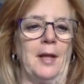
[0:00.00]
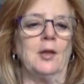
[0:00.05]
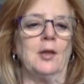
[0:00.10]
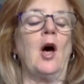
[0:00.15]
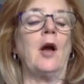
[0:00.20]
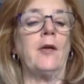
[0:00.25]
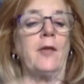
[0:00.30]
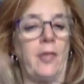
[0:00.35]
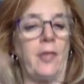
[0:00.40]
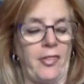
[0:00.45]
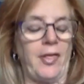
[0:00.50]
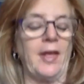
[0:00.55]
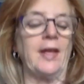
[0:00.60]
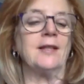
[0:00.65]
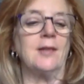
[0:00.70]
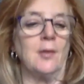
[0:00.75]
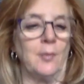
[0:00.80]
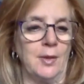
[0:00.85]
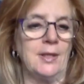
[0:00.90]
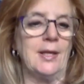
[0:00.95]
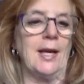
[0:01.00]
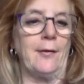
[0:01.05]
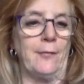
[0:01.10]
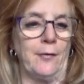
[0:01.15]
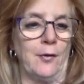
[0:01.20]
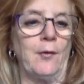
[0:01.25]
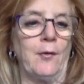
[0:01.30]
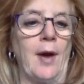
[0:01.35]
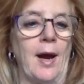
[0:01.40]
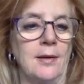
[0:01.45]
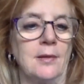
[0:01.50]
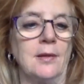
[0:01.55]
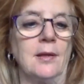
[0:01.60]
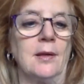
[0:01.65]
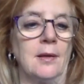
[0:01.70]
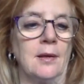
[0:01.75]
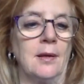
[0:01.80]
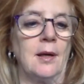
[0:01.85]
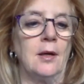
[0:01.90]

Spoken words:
lot of the things that we take for granted